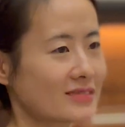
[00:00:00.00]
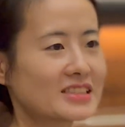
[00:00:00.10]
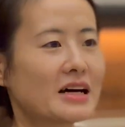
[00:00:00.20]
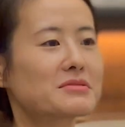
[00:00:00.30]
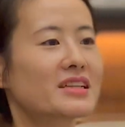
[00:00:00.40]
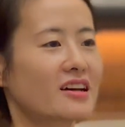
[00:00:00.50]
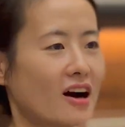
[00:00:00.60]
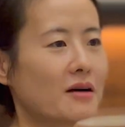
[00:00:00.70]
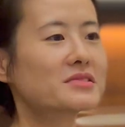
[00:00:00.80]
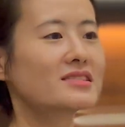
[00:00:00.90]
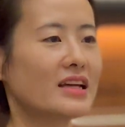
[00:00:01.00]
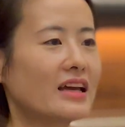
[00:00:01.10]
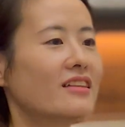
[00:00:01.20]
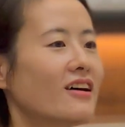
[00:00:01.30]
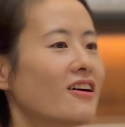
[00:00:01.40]
something comes
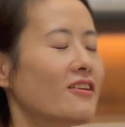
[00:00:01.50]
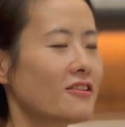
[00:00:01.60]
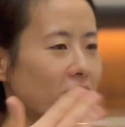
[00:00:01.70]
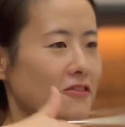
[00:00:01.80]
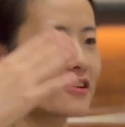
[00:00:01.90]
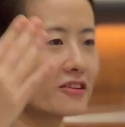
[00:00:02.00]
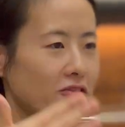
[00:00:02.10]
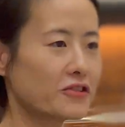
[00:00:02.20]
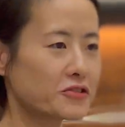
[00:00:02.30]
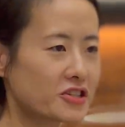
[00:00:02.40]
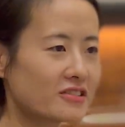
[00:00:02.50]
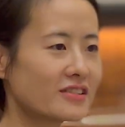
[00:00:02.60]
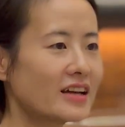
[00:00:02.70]
in the further future.